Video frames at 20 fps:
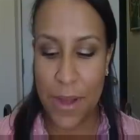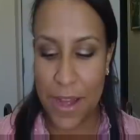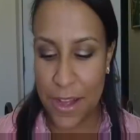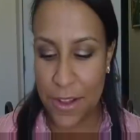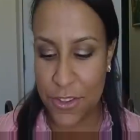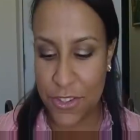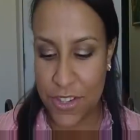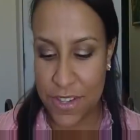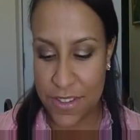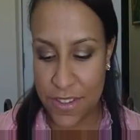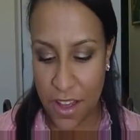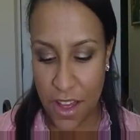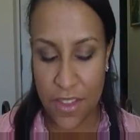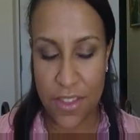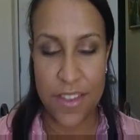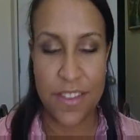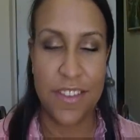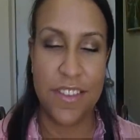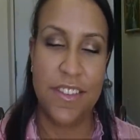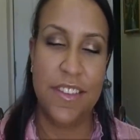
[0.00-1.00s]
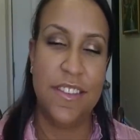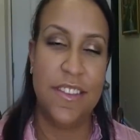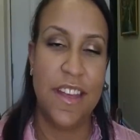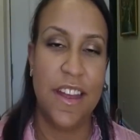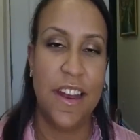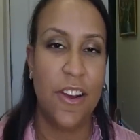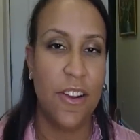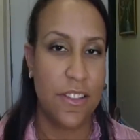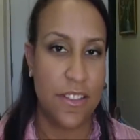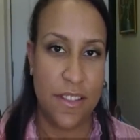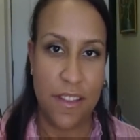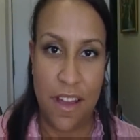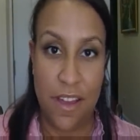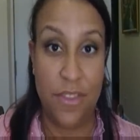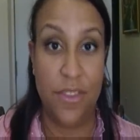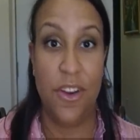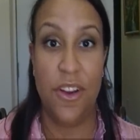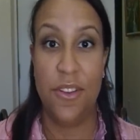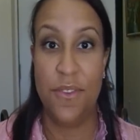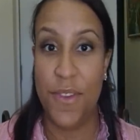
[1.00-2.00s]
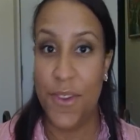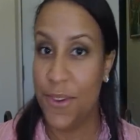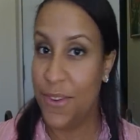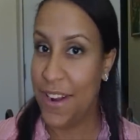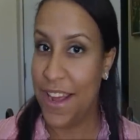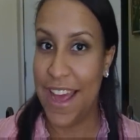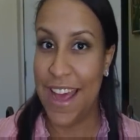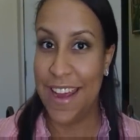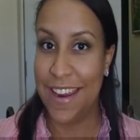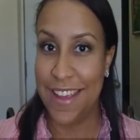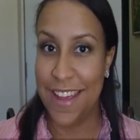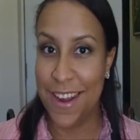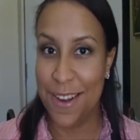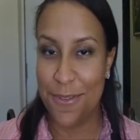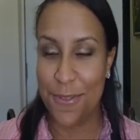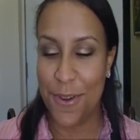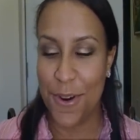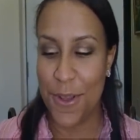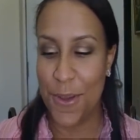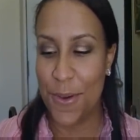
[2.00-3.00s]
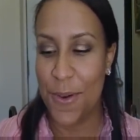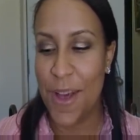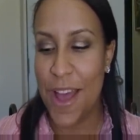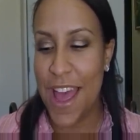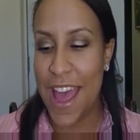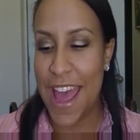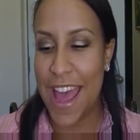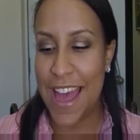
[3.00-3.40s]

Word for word: Well, she saw this and she said, oh, I thought of you and I had to get it for you.